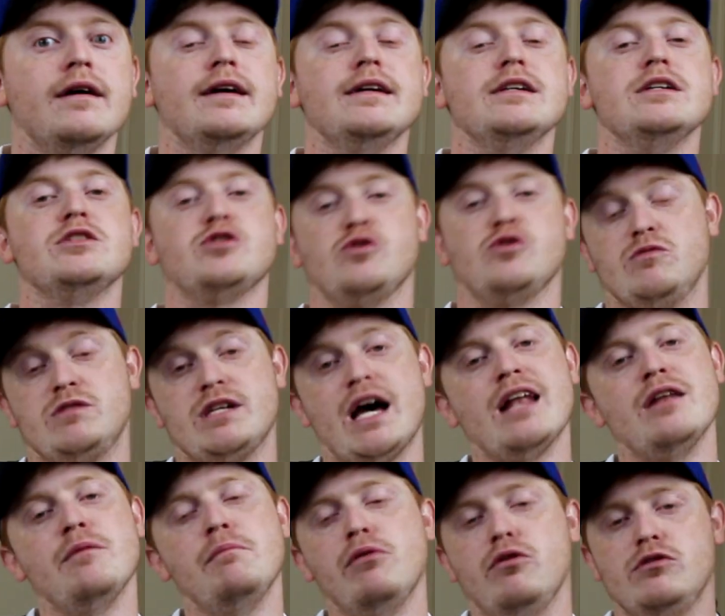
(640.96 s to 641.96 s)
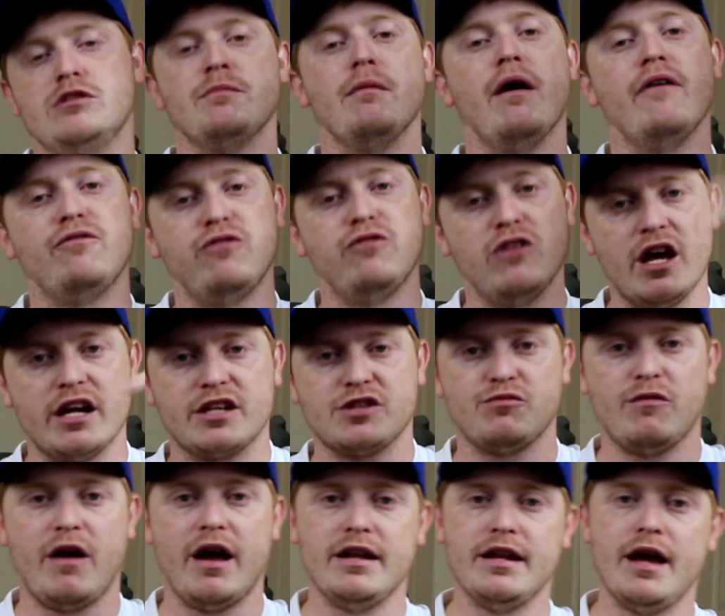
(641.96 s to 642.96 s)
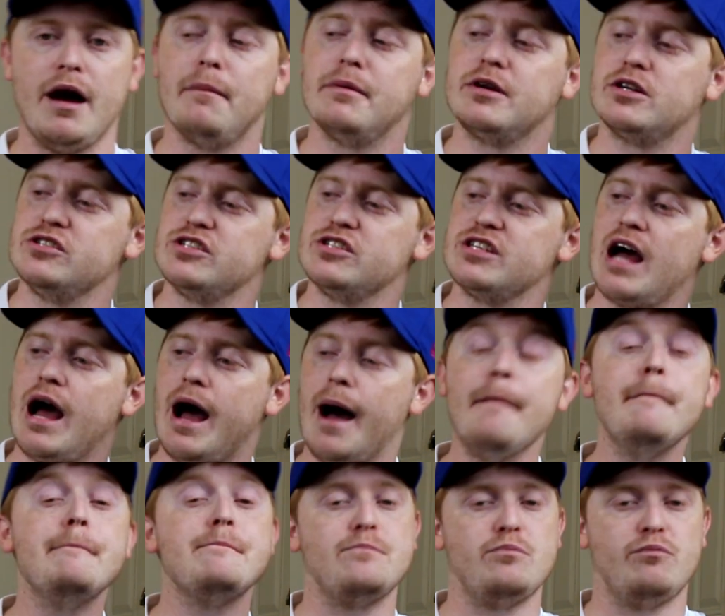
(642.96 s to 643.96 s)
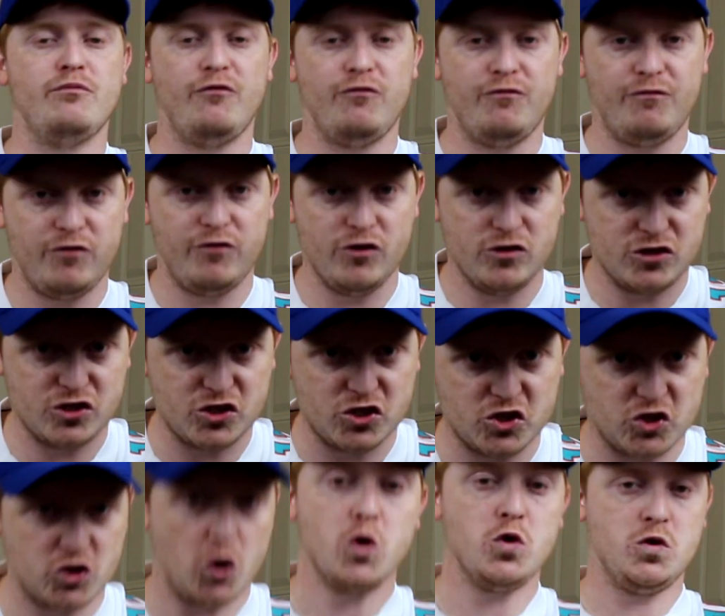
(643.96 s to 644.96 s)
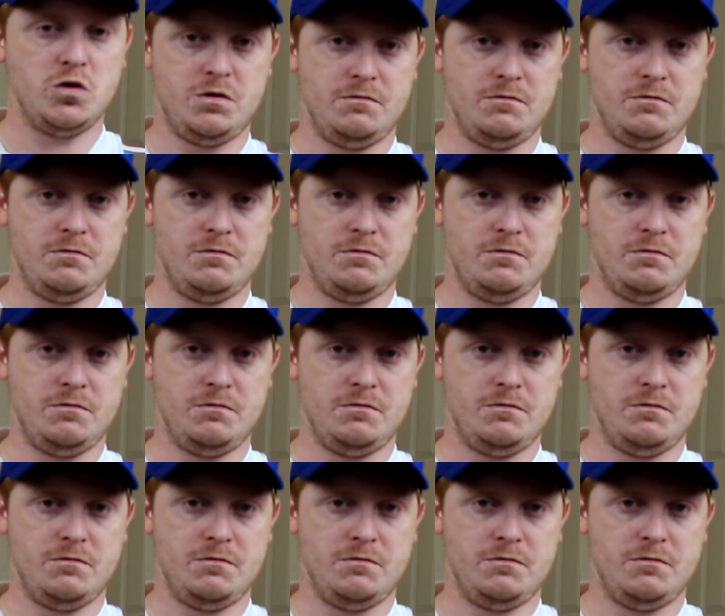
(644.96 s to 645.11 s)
So Tyler Boyd's my flex right now because I'm for certain